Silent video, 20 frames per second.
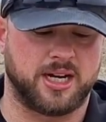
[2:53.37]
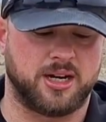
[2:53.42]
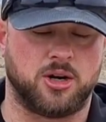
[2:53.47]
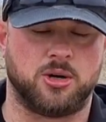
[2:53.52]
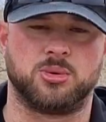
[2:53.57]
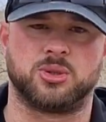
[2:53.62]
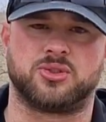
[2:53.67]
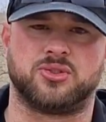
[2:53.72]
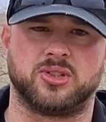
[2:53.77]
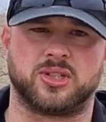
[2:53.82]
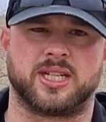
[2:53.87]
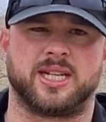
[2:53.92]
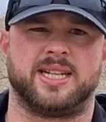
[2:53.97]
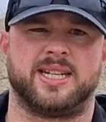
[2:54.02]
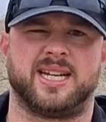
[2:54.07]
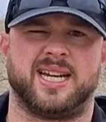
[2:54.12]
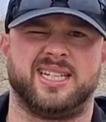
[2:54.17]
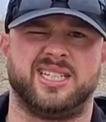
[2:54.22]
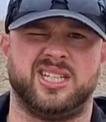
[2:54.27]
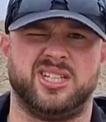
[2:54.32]
Almost feels like
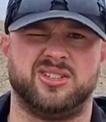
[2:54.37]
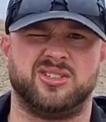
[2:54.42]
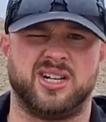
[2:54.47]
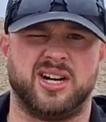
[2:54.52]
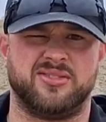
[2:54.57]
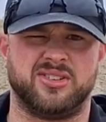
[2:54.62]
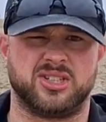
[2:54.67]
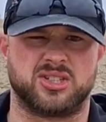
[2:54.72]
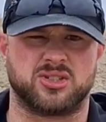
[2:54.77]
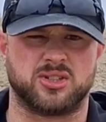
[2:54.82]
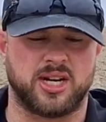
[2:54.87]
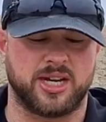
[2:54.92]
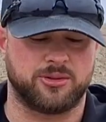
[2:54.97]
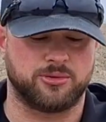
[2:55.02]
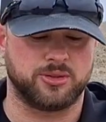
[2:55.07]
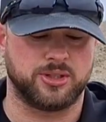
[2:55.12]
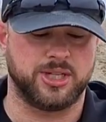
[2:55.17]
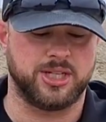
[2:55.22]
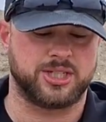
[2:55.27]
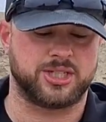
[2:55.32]
a 1911
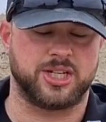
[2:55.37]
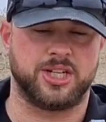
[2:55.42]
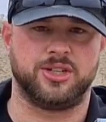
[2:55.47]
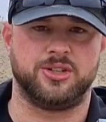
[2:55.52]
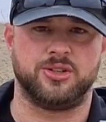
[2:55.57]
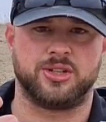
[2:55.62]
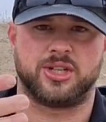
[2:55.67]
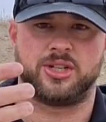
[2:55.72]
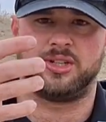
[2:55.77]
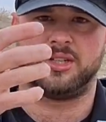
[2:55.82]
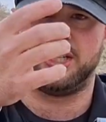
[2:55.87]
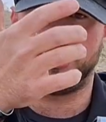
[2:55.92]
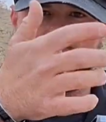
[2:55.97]
slide release, and you can